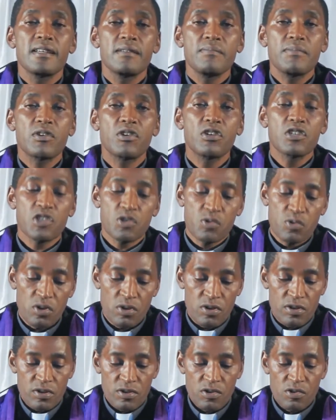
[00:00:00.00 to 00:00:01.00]
because
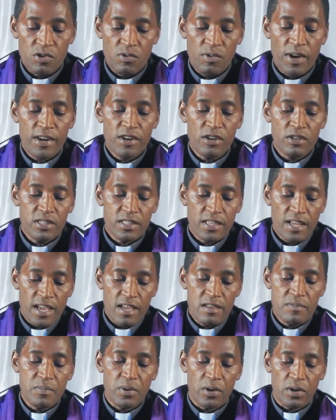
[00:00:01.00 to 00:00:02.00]
they were not
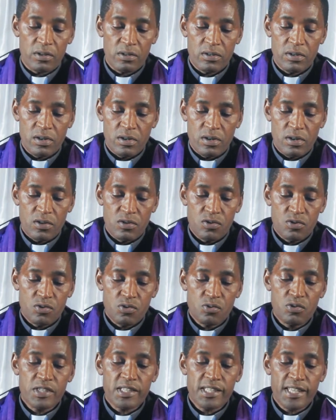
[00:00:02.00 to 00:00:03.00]
able
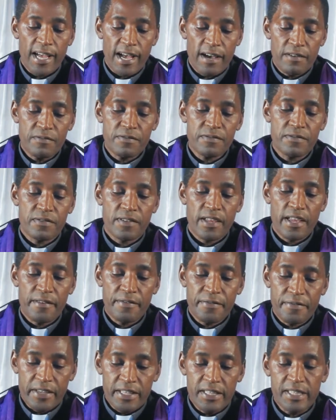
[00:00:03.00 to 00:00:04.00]
to serve
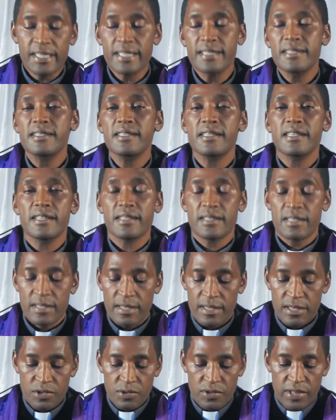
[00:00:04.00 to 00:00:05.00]
efficiently
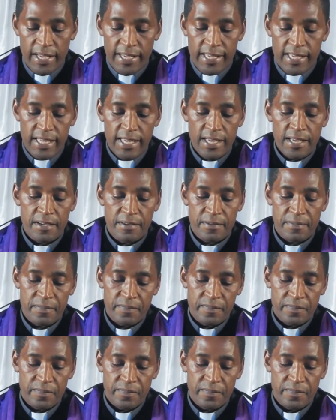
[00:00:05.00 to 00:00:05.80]
to the king.